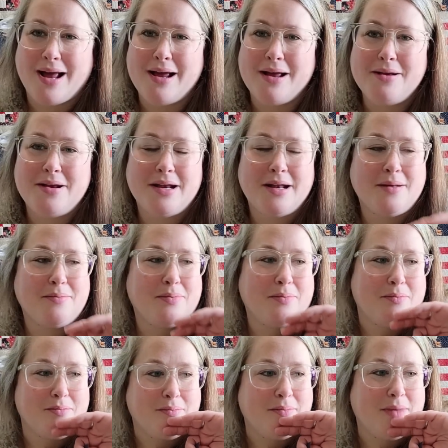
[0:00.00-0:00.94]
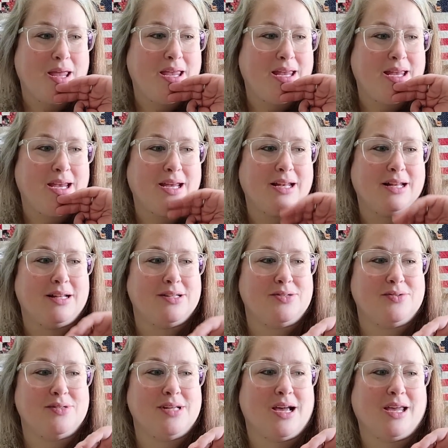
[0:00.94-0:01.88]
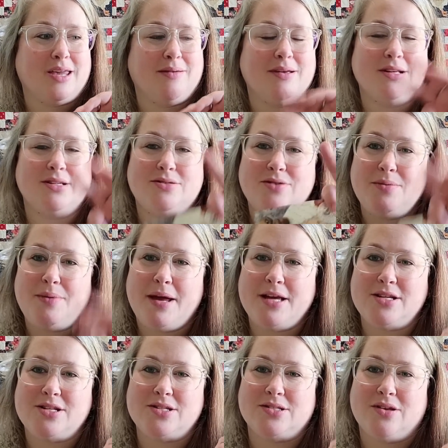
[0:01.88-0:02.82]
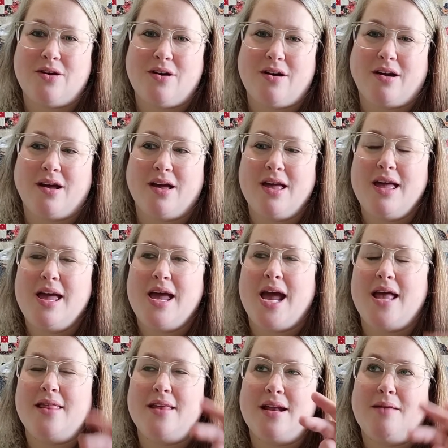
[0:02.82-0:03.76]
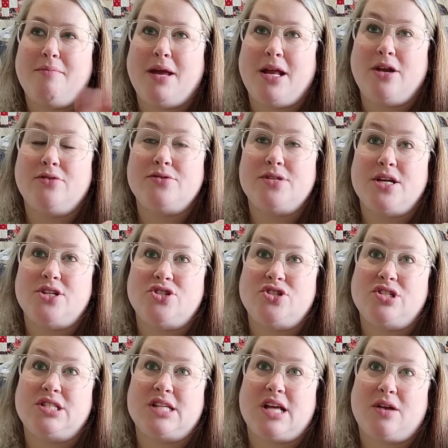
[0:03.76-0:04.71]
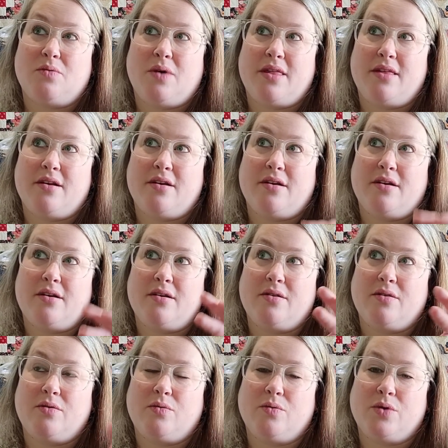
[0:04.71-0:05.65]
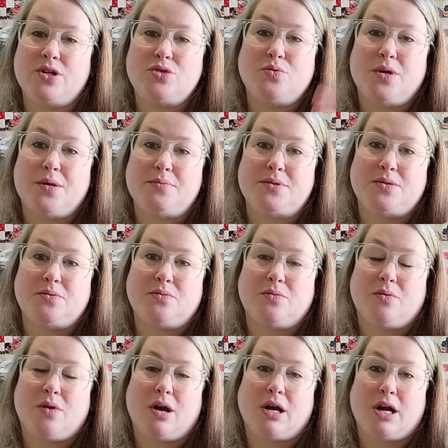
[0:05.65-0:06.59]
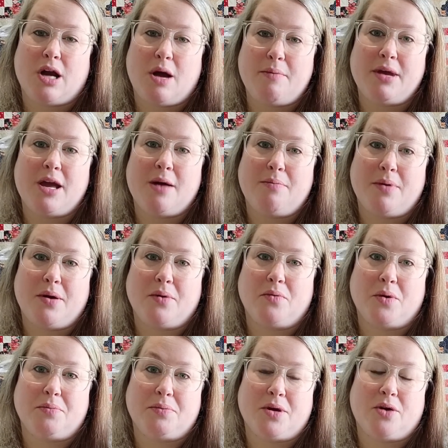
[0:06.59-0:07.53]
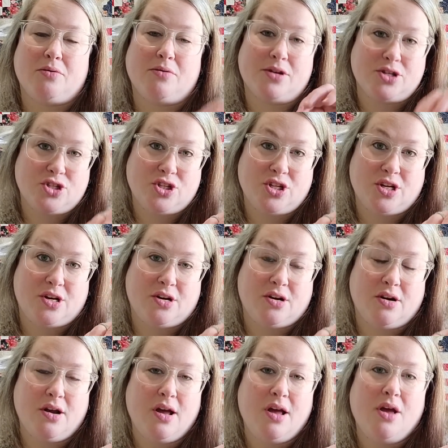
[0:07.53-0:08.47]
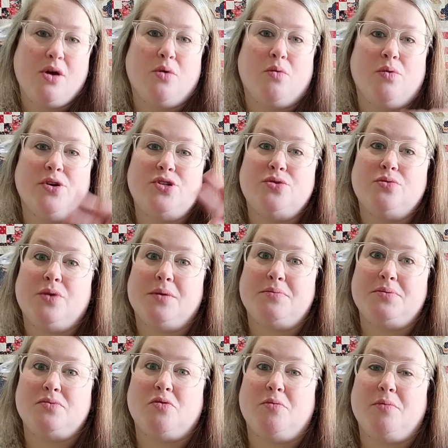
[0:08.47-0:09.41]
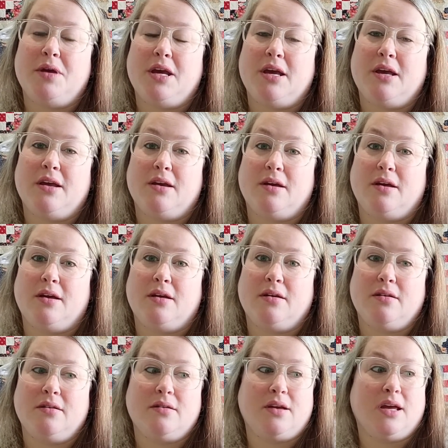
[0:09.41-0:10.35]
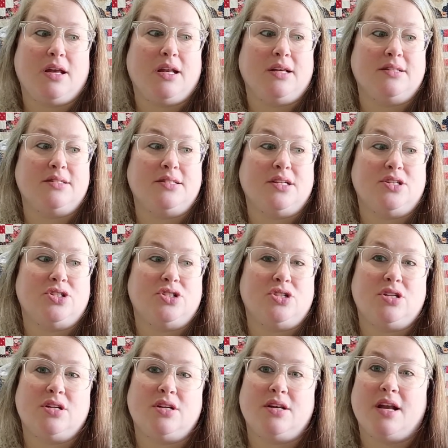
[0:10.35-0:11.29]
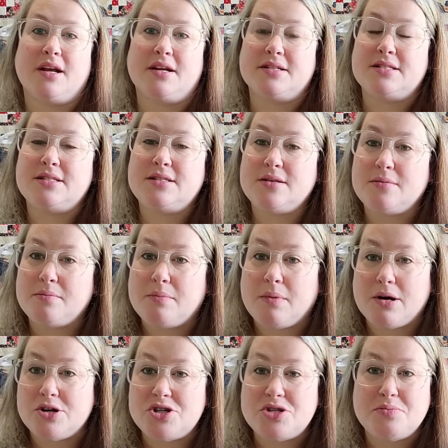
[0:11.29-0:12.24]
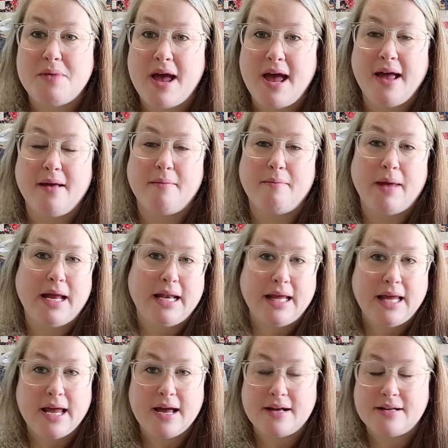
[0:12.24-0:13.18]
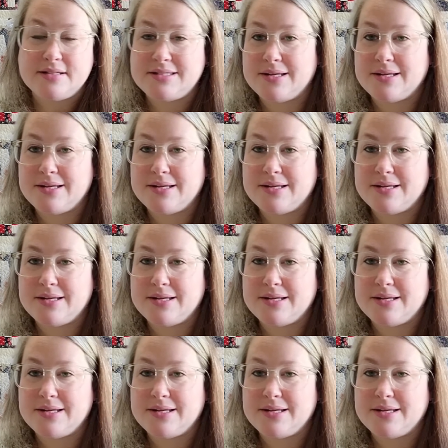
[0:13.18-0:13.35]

I ended up making it into a document. It's 3 pages long. And then I made notations on which whips are coming up on Whip Go this year, which whips will be getting stitched next March Mania.